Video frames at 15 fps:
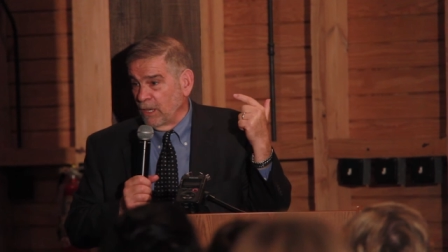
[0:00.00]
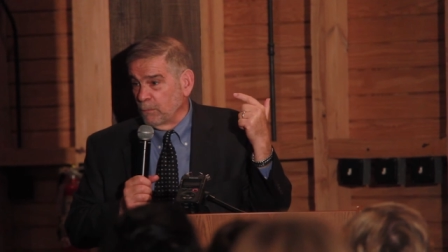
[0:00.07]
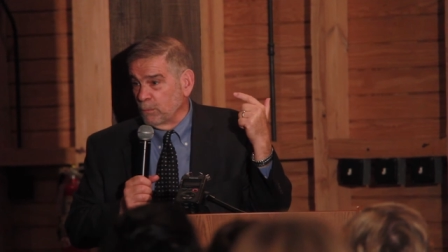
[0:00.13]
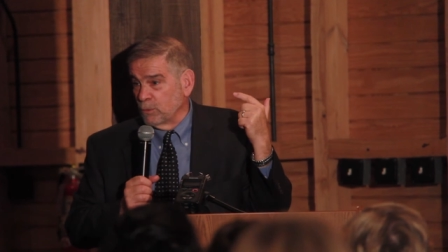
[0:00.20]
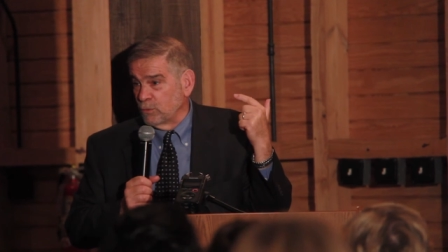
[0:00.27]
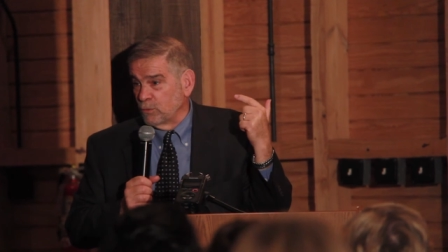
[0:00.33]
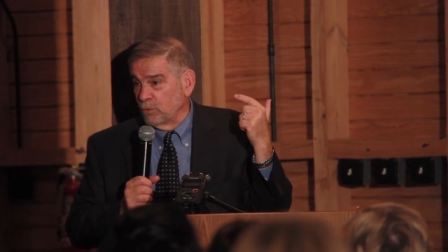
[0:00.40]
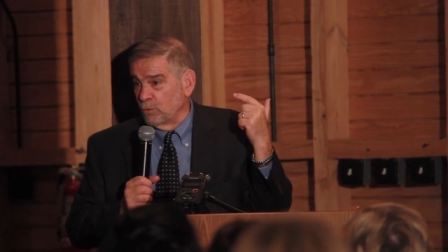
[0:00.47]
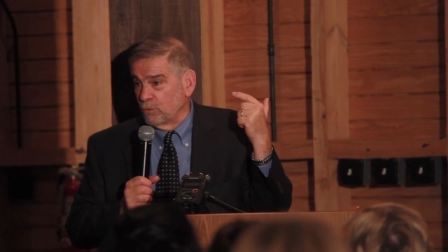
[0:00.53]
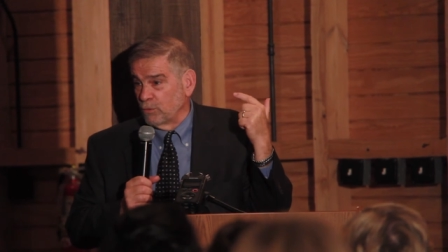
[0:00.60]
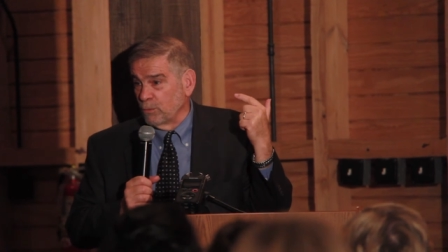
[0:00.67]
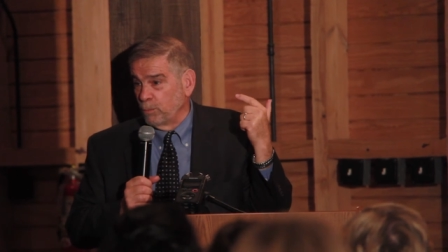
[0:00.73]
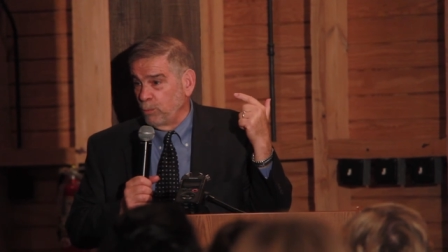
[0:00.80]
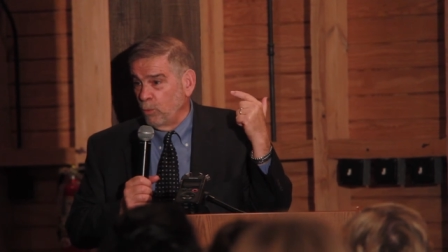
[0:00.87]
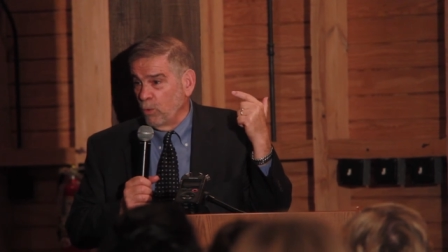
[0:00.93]
able to
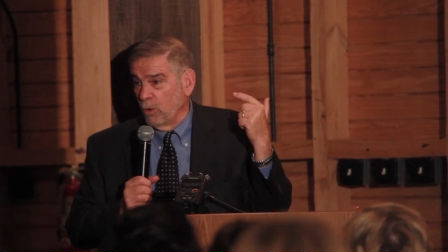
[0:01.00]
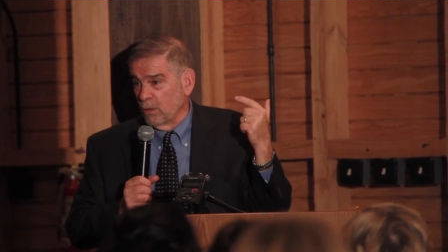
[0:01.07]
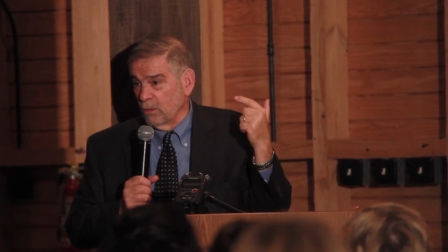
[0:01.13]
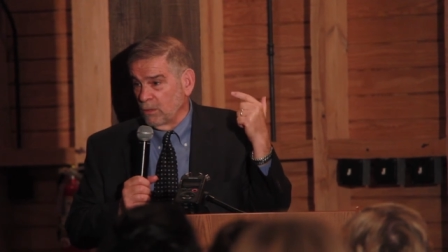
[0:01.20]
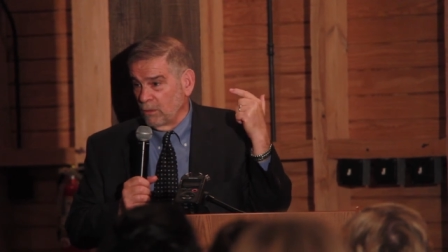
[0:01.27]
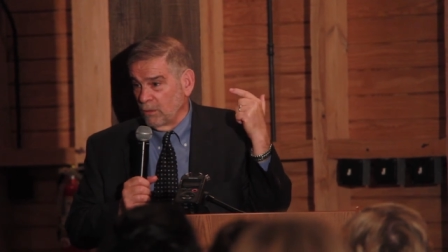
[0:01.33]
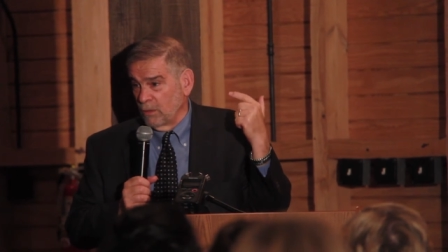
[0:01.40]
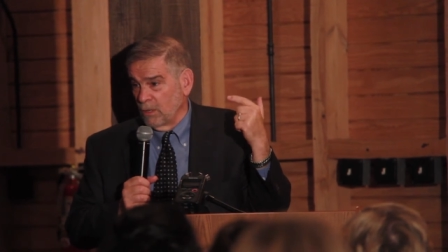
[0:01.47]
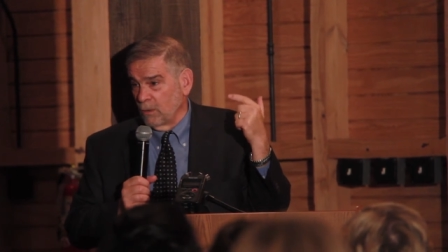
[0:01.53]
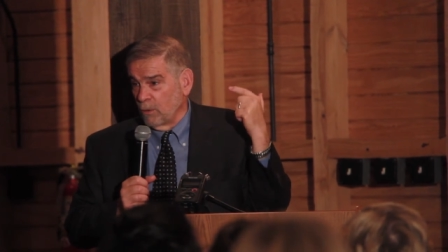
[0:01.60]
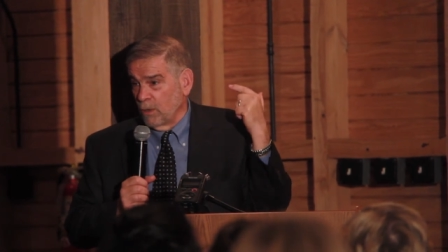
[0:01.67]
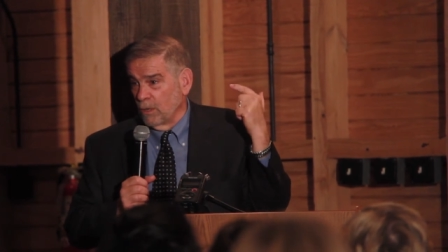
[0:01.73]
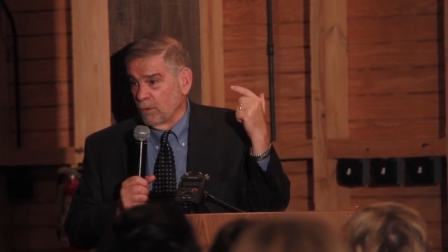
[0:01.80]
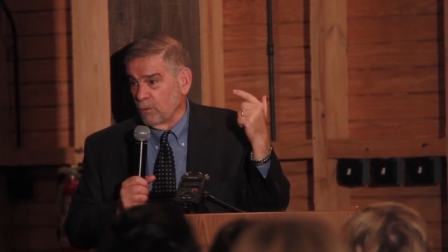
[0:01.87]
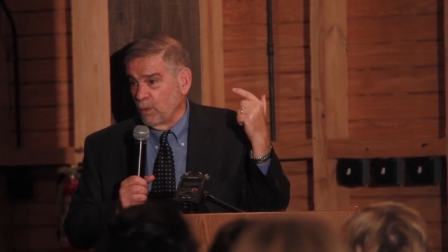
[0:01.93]
support their
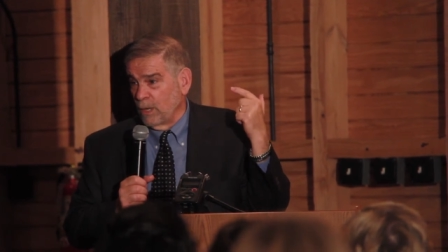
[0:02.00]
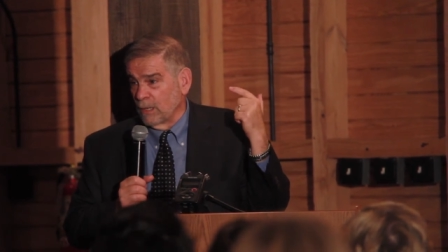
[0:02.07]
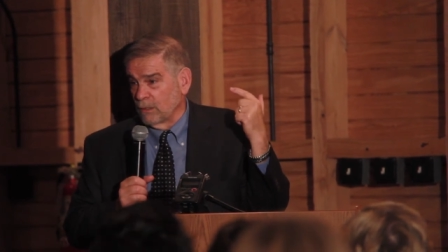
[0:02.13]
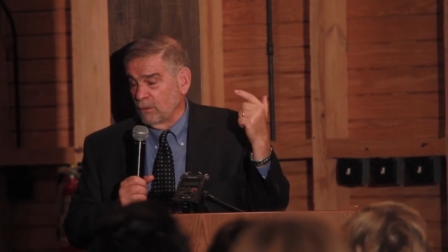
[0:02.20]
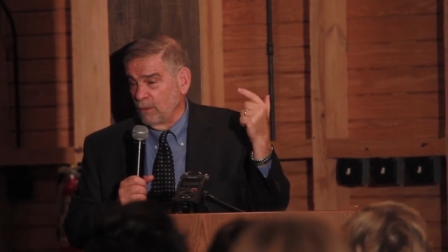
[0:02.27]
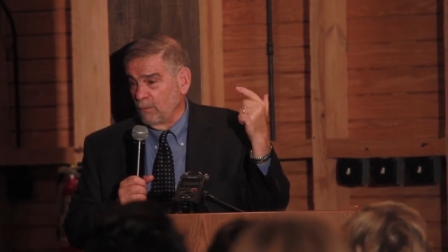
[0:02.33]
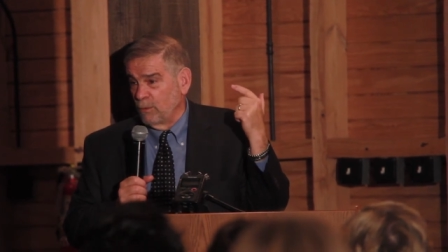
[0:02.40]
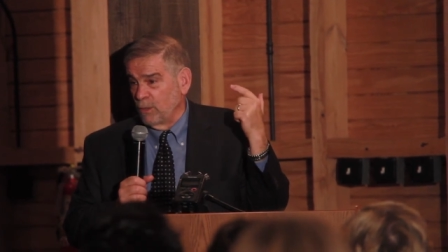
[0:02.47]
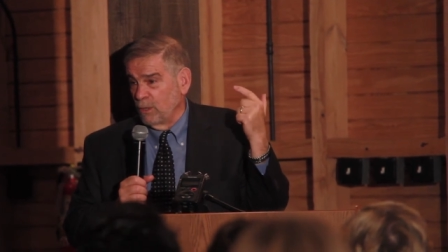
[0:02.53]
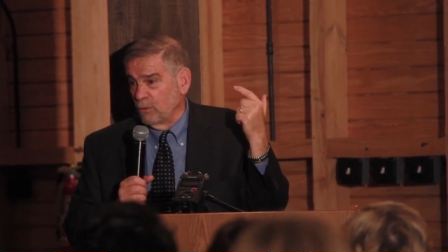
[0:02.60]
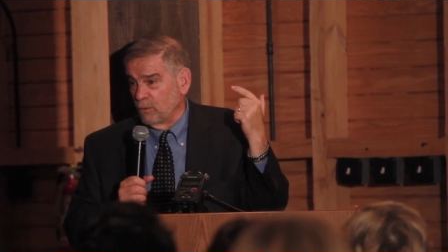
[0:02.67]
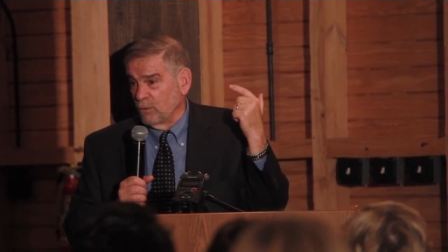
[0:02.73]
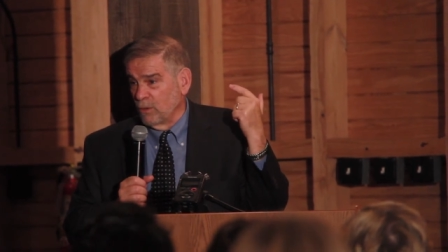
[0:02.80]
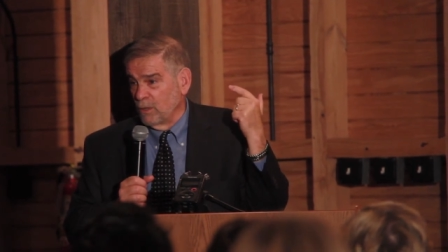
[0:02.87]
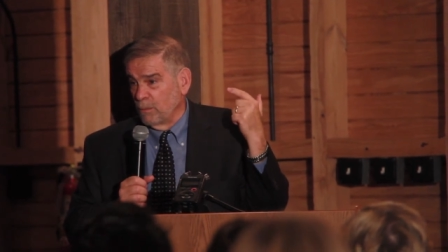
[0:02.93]
other
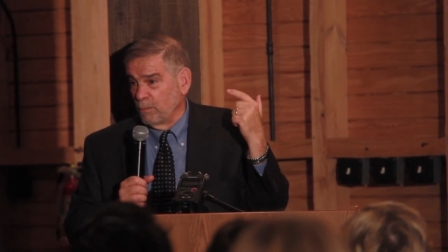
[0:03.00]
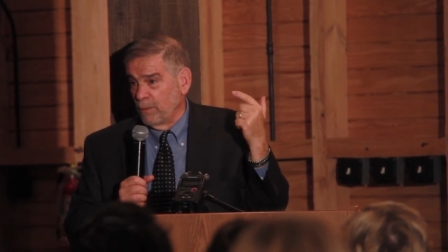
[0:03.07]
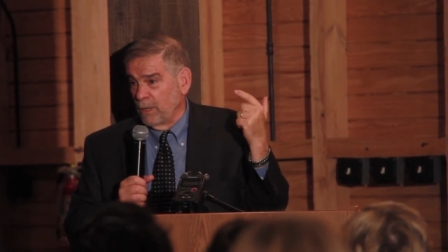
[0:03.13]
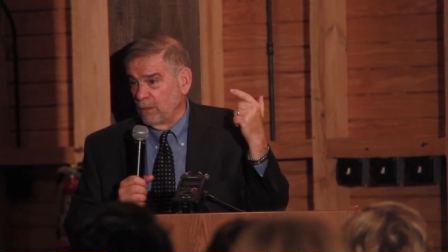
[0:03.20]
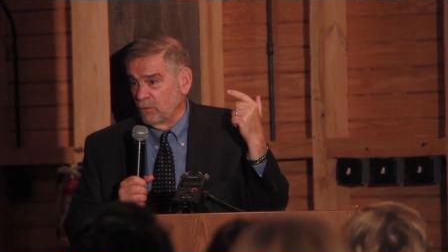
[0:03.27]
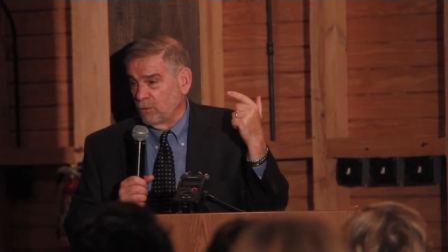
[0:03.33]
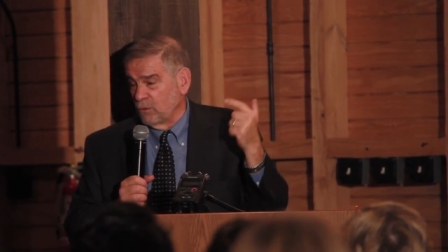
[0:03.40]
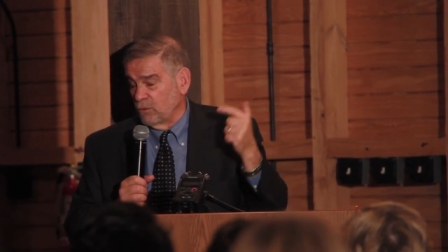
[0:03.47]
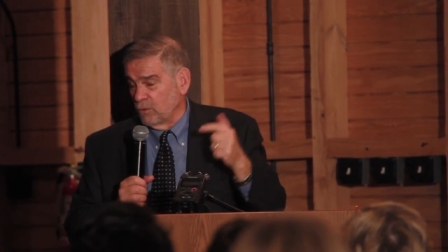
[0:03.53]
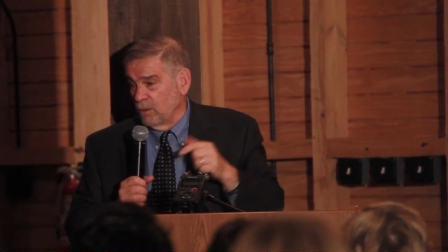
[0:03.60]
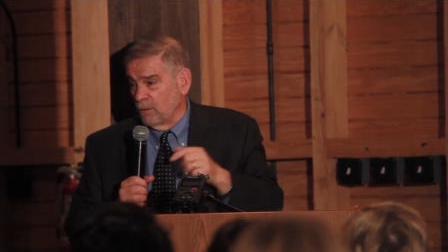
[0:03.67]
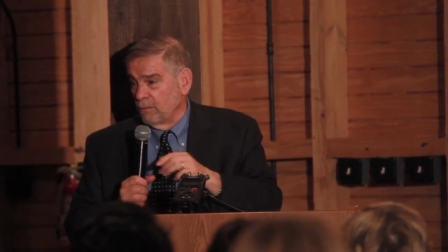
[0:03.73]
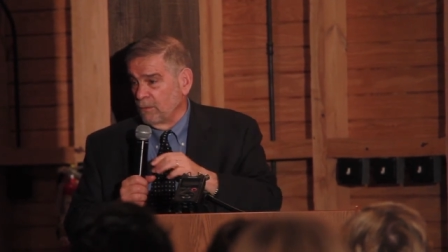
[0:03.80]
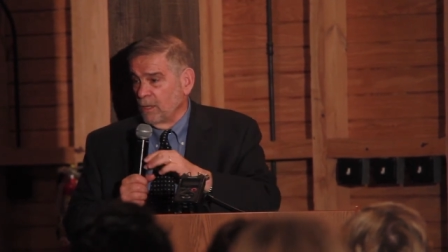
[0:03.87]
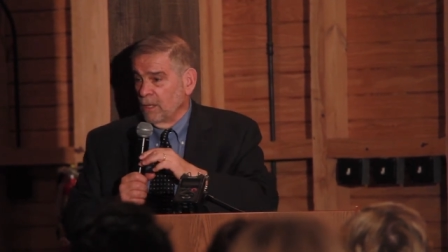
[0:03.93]
activities on the basis
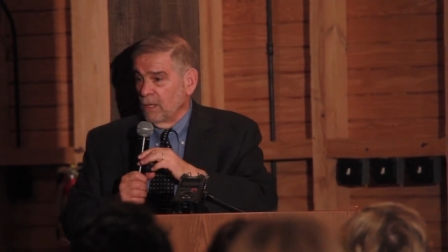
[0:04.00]
of